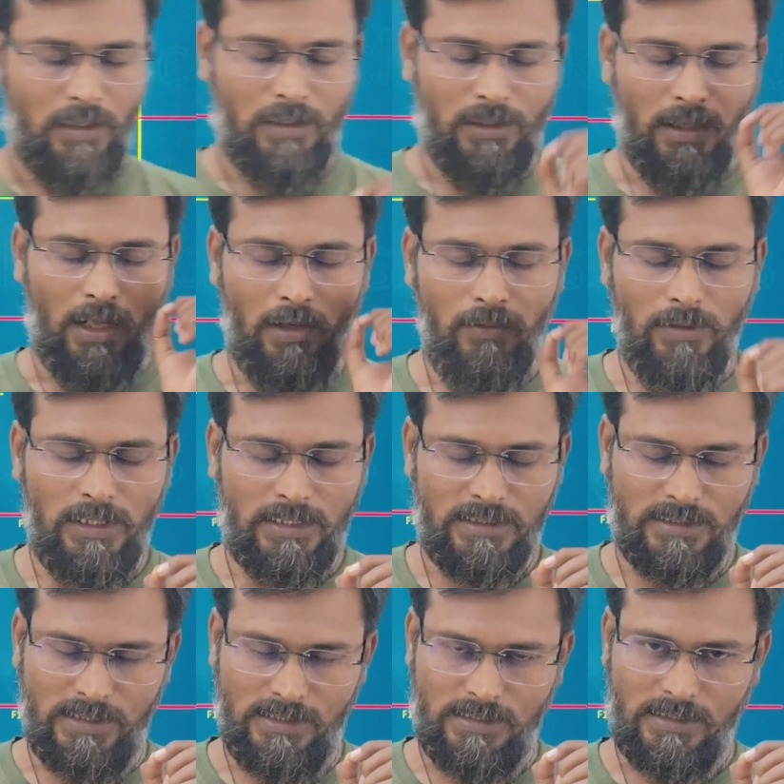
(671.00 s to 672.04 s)
Now let
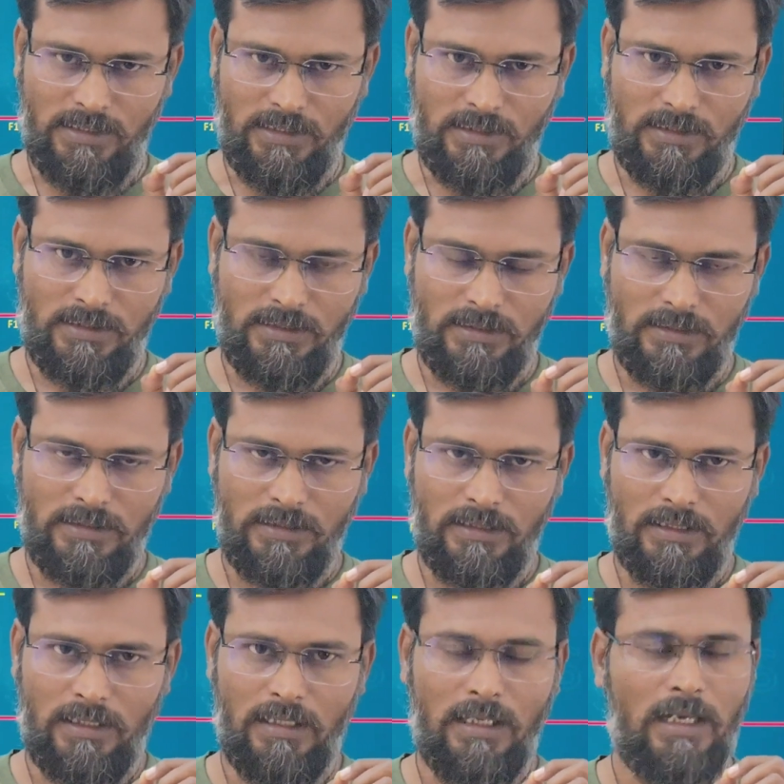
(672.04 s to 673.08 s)
us discuss
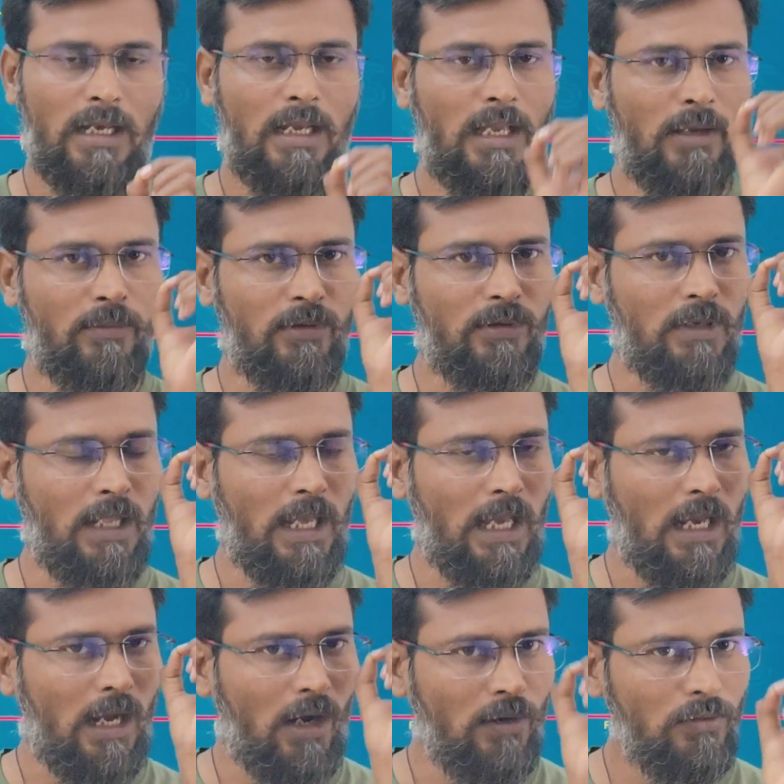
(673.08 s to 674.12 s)
about
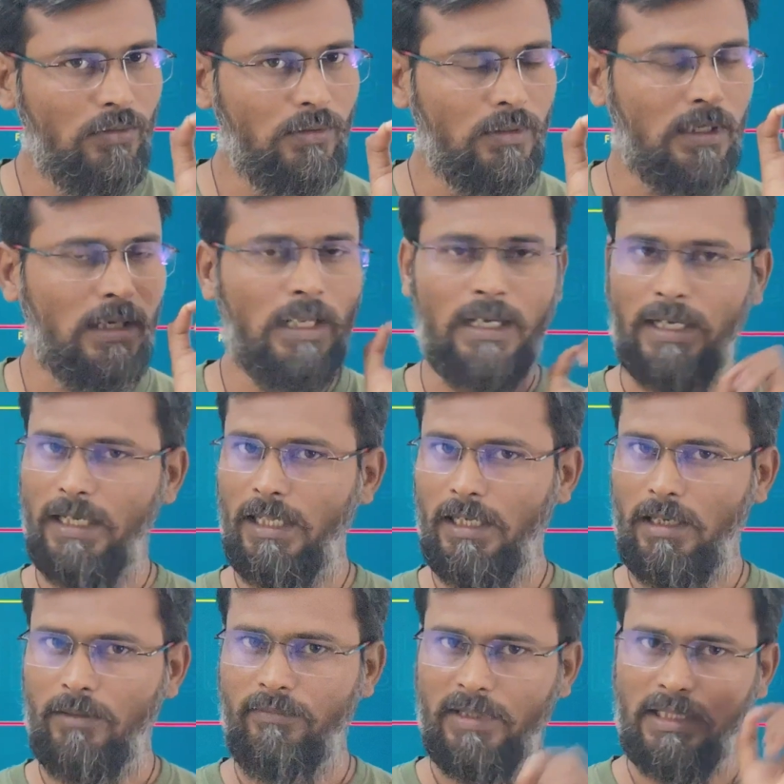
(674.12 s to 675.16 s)
how to draw ray
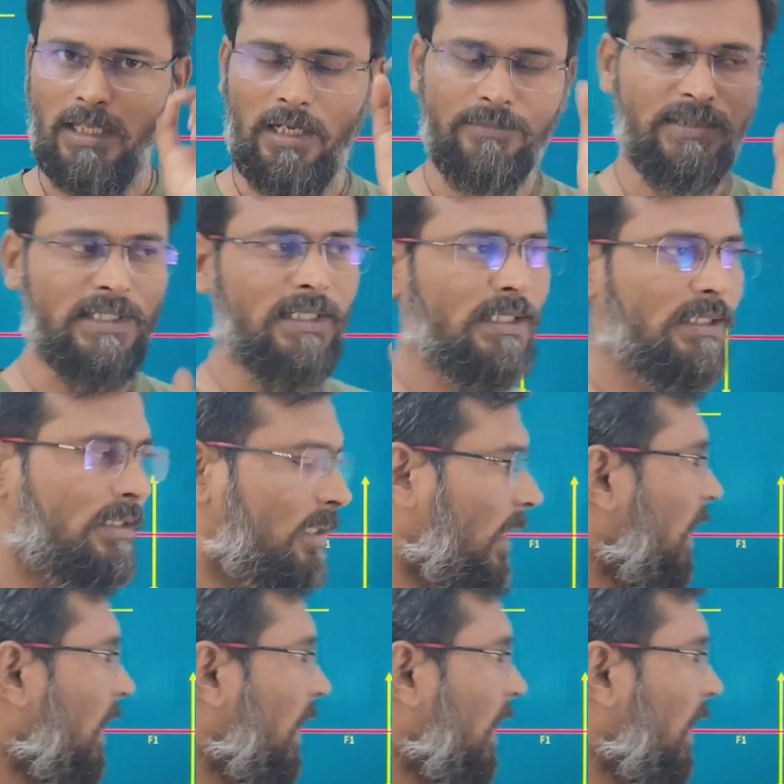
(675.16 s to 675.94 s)
diagram when the object is